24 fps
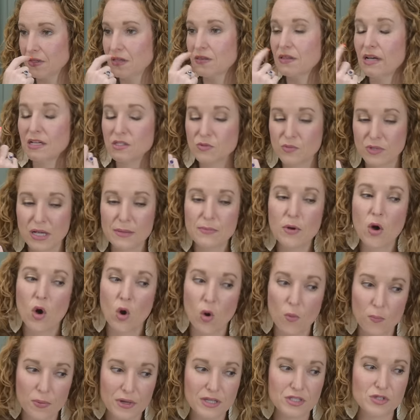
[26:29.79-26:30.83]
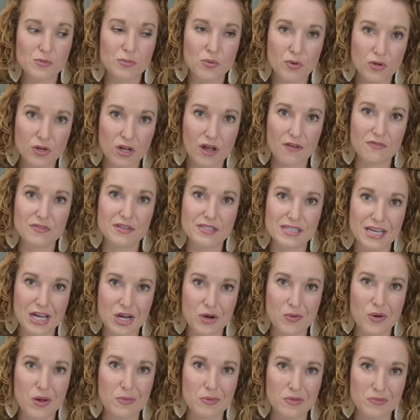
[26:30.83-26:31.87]
That's what I'm hoping to pull off the
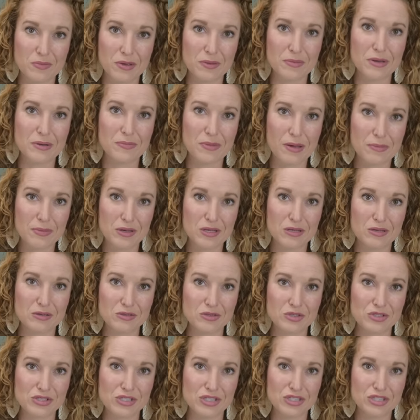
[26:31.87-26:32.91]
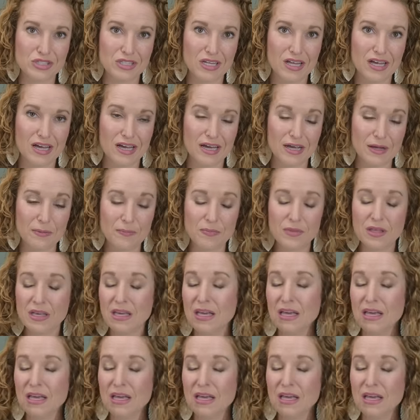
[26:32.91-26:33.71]
Decorate With Me, but it may be closer to July.